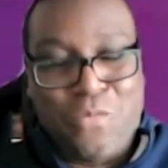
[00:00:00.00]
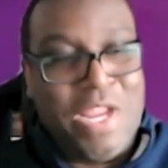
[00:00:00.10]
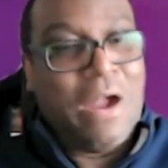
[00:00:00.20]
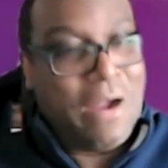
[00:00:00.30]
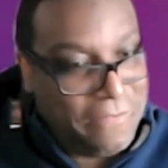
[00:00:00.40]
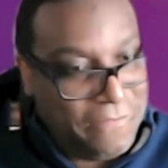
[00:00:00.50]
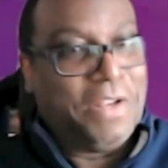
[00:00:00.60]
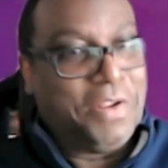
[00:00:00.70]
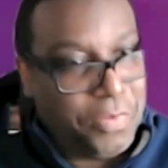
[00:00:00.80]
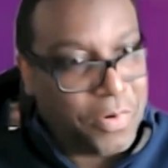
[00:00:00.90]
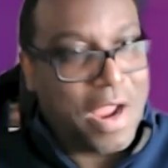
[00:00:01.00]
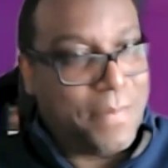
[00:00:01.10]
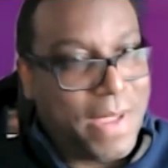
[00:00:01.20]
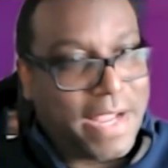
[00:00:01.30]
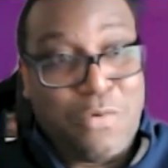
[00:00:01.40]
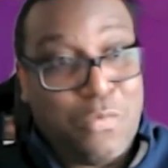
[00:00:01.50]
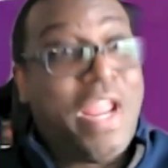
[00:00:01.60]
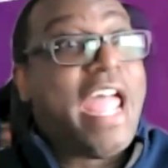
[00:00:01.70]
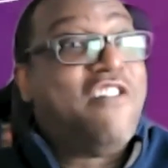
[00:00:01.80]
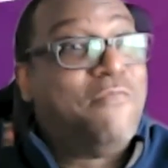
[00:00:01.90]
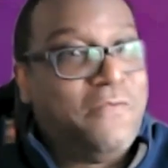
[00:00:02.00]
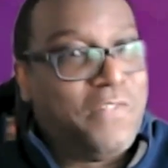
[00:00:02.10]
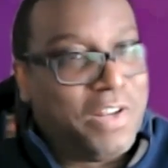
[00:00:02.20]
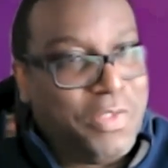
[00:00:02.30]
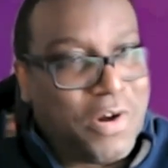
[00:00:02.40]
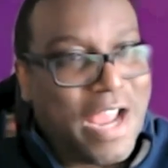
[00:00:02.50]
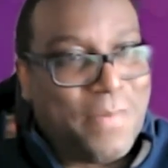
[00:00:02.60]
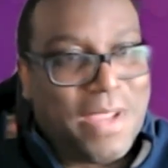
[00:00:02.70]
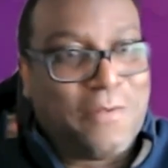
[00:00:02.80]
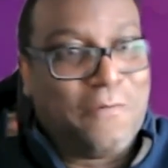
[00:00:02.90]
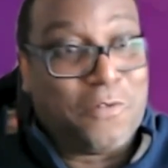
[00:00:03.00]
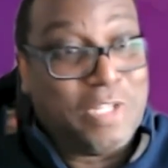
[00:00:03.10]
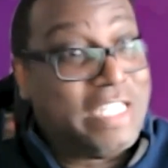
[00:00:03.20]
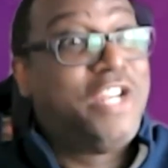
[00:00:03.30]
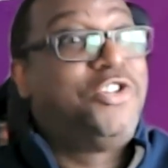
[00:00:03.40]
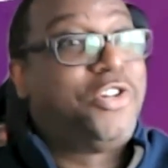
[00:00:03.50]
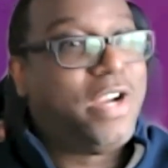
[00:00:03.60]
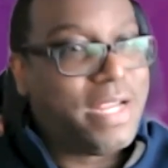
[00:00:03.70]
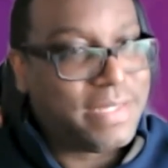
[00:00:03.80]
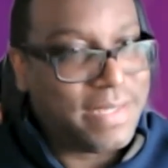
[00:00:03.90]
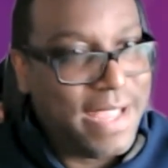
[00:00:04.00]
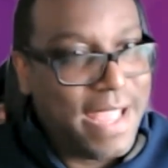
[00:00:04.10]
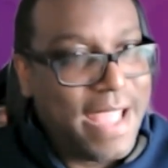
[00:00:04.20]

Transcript: we are philanthropic and we have been philanthropic for centuries,